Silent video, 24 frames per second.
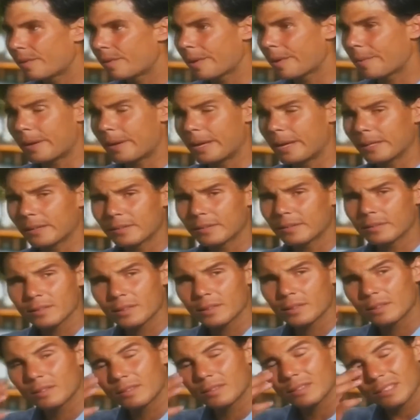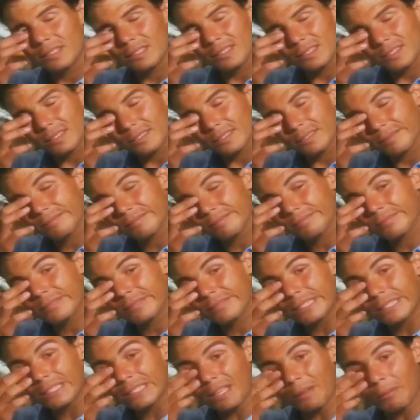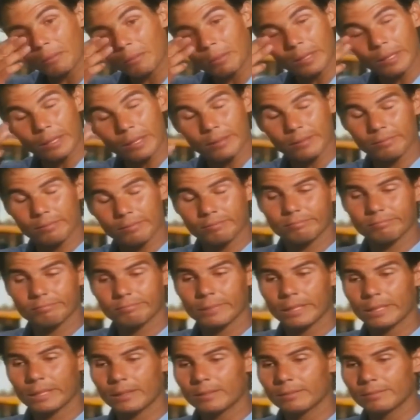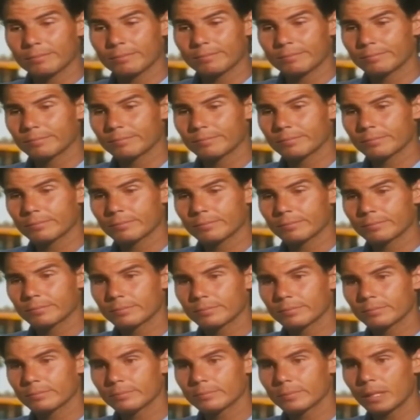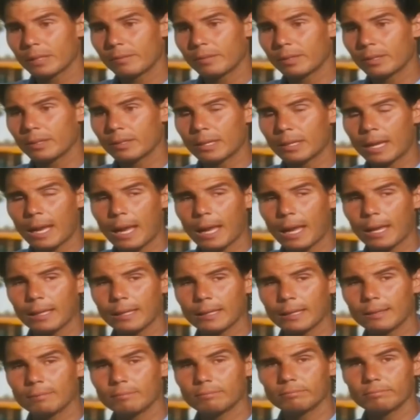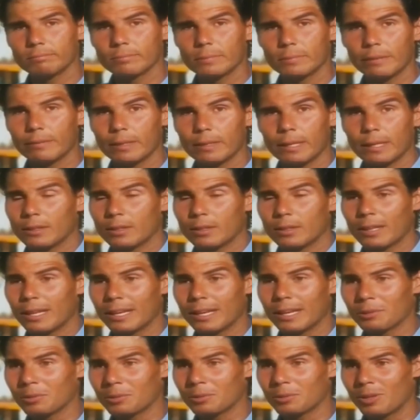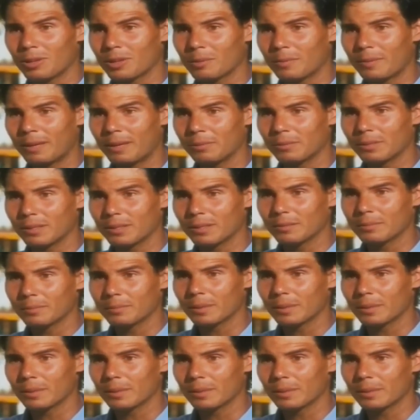Very bad. You know, it's something, you know, Even I don't like to talk about it.